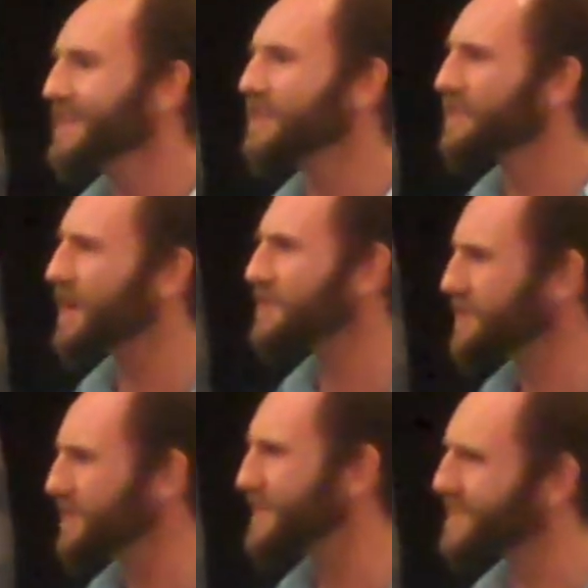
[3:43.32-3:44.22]
gosh, you
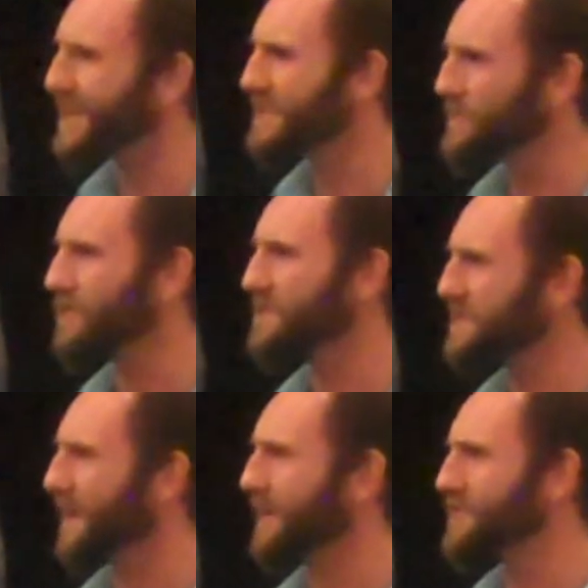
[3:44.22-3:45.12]
know, it's kind of difficult
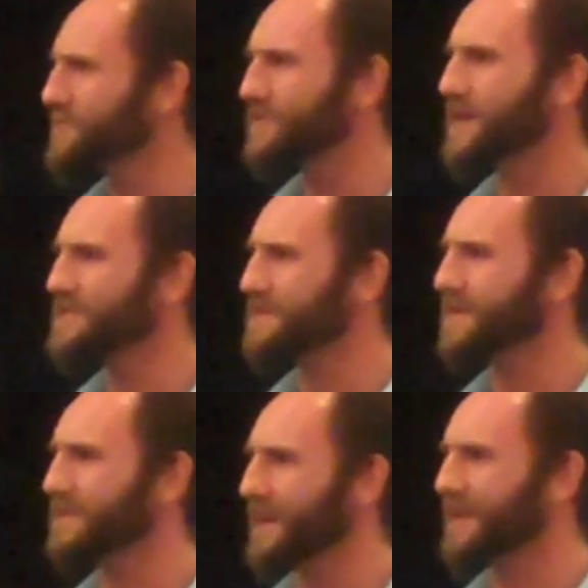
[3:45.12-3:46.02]
selling a
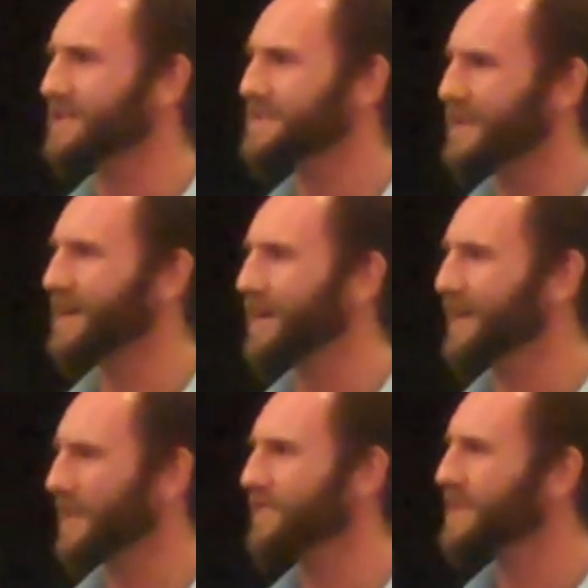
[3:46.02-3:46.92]
2011
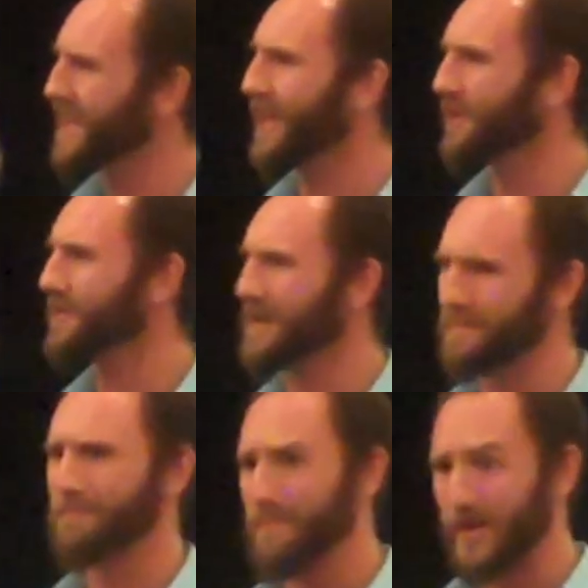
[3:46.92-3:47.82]
uh, calendar
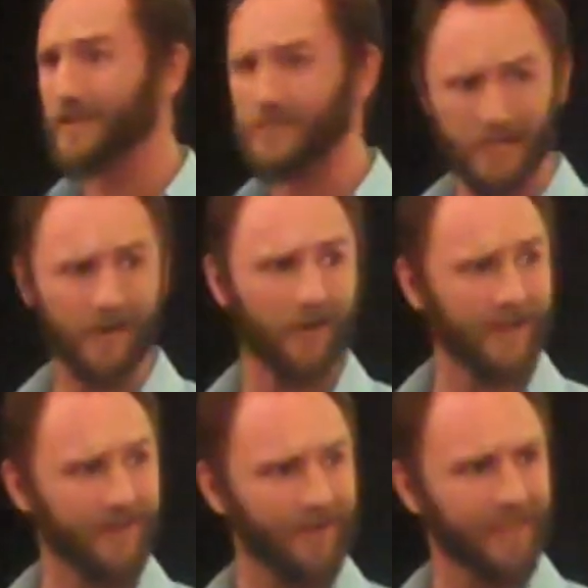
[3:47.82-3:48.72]
in mid-year,
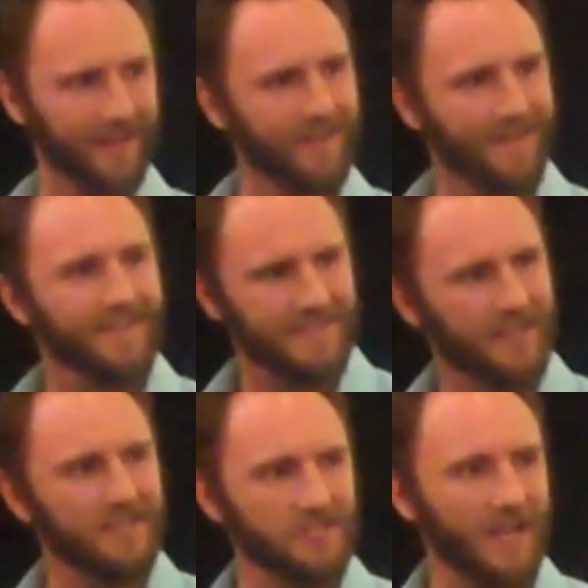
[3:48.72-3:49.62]
you know, like it's a
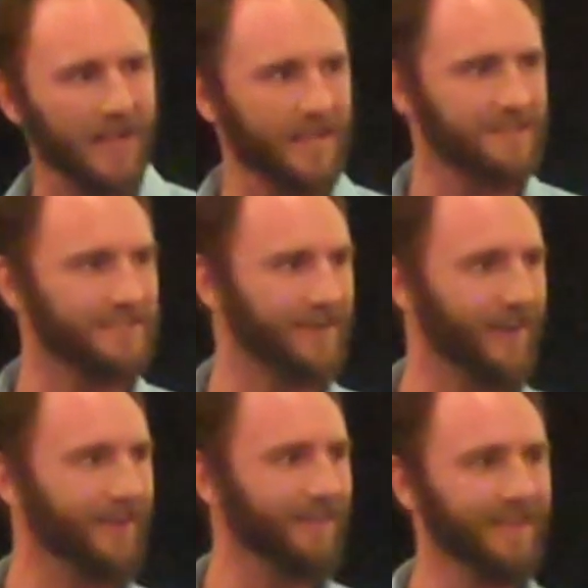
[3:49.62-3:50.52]
good challenge, you
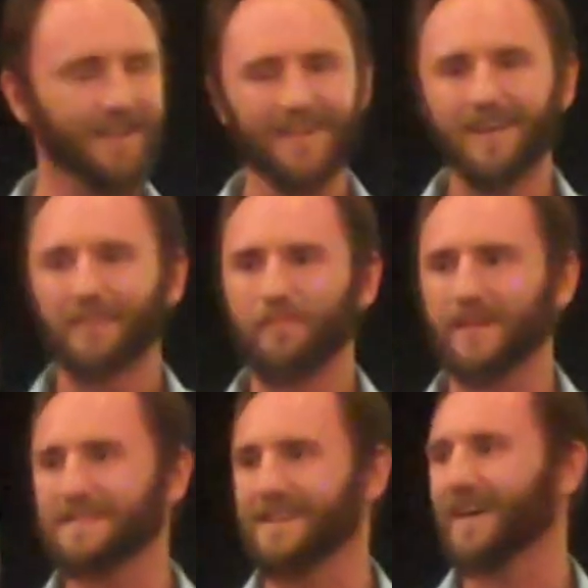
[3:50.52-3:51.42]
know.
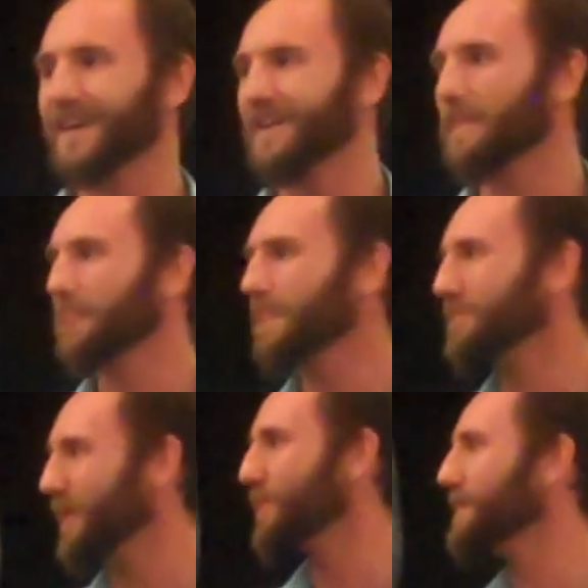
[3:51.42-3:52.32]
but uh,
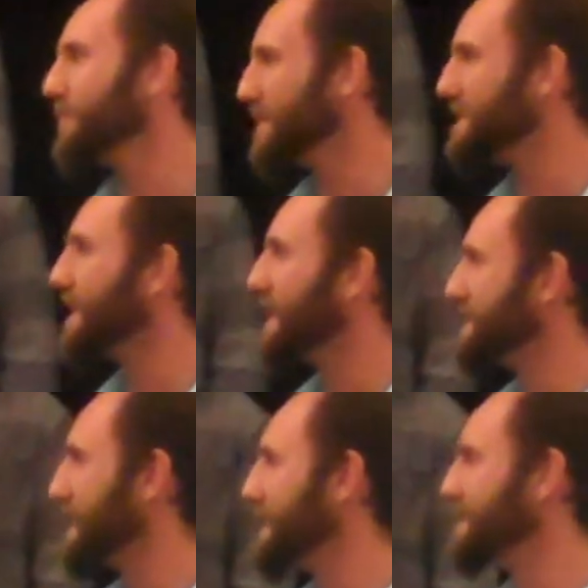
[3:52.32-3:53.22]
but we, we did
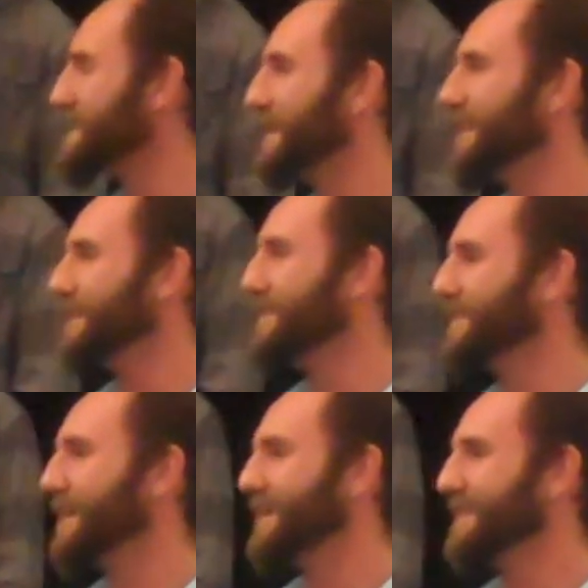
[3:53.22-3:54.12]
it, and,
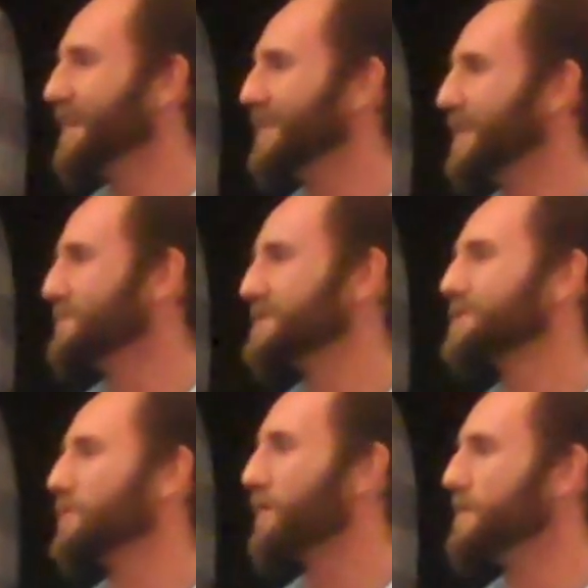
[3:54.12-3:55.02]
uh, and I'm just
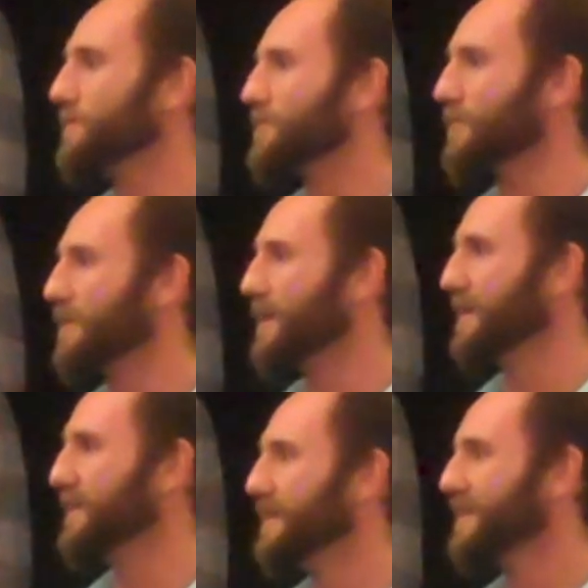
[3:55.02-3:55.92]
so grateful for, uh,